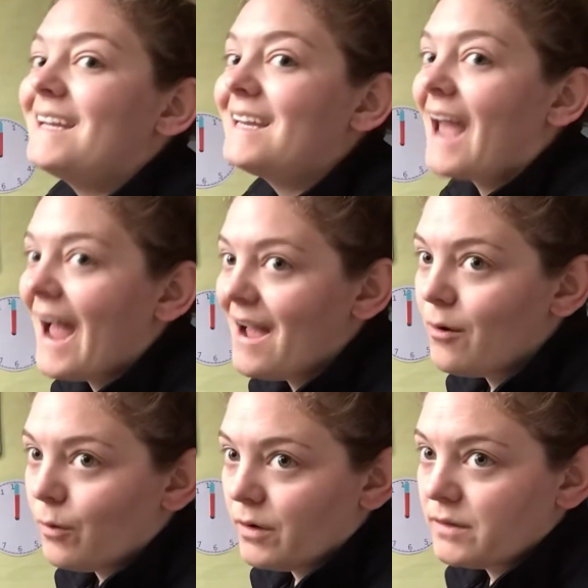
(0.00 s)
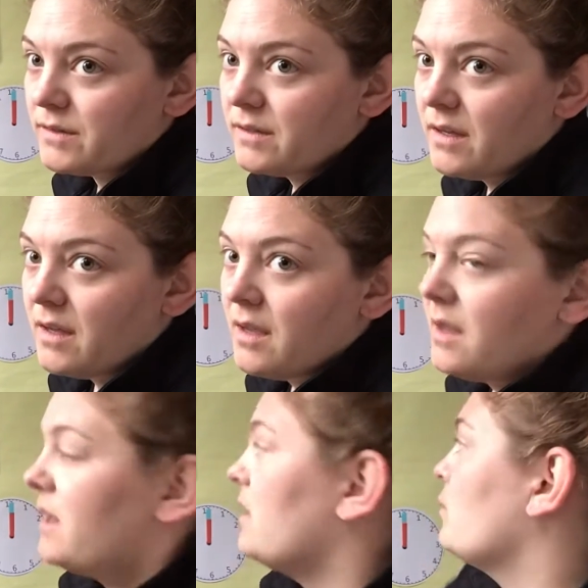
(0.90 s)
in hours?
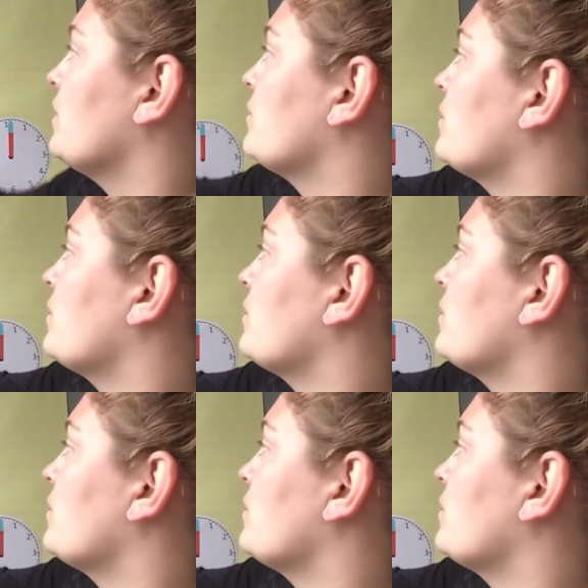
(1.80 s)
It went